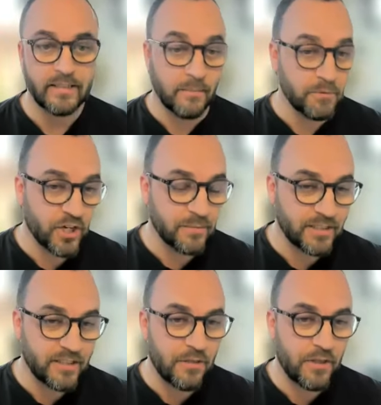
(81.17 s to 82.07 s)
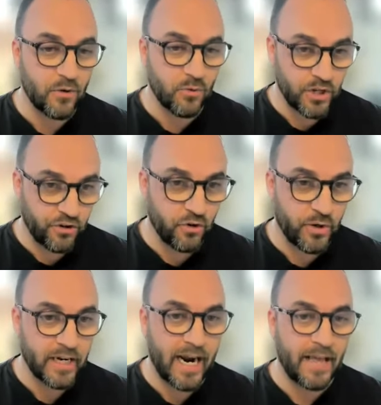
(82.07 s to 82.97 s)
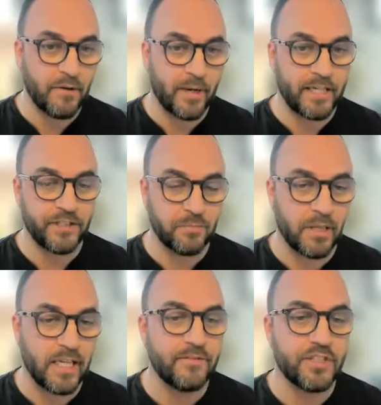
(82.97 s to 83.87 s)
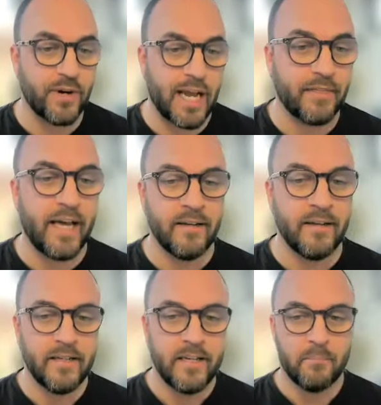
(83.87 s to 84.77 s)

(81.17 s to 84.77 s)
Sometimes it's the thing that you're doing and the patient's beliefs around that,